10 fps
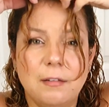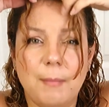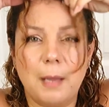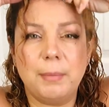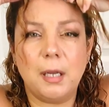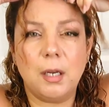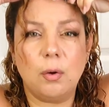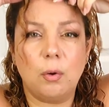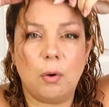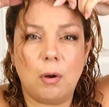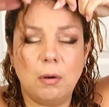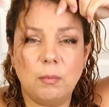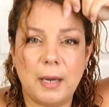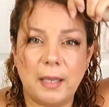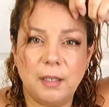might be a little long.
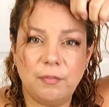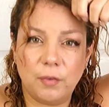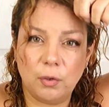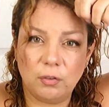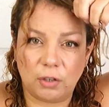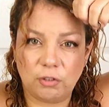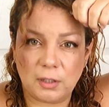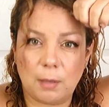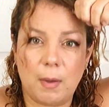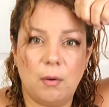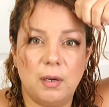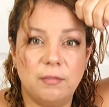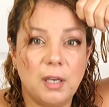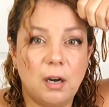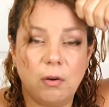When I diffuse, I'll check them out, and if
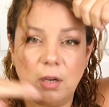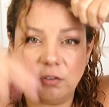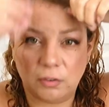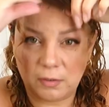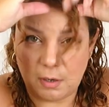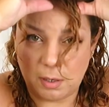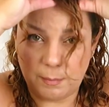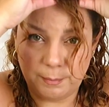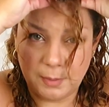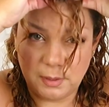they're long, I'll just cut them.